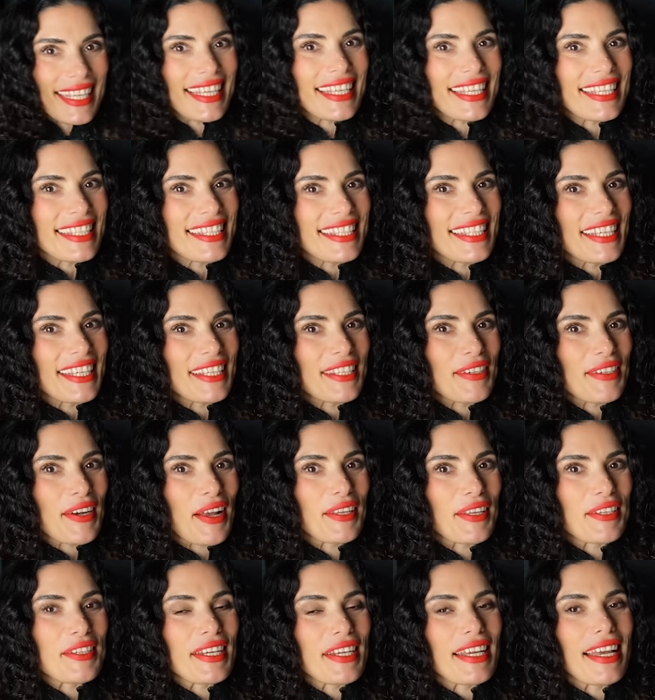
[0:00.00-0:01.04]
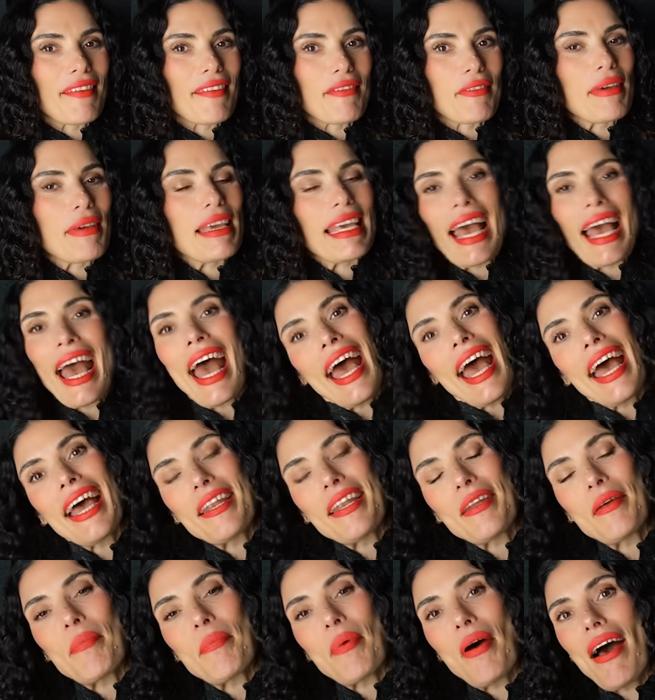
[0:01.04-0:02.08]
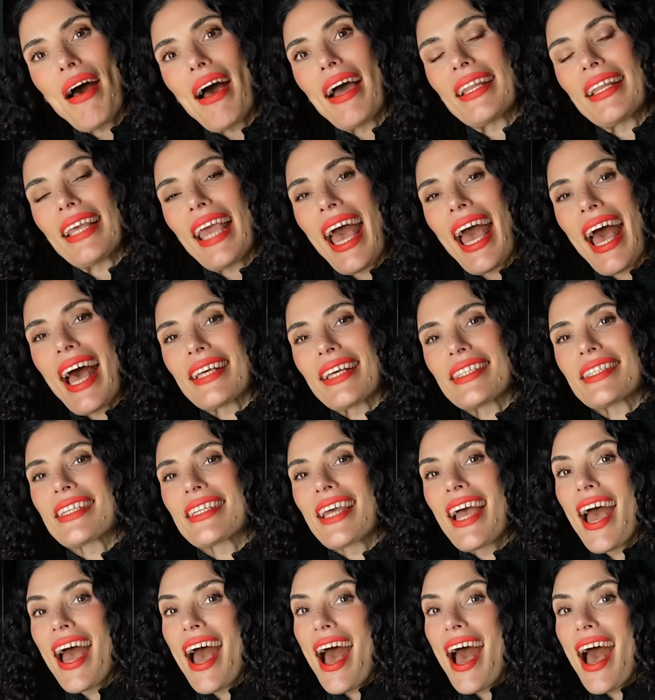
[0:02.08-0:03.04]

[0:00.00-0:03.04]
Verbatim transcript: is the Astrology of the Week Ahead podcast.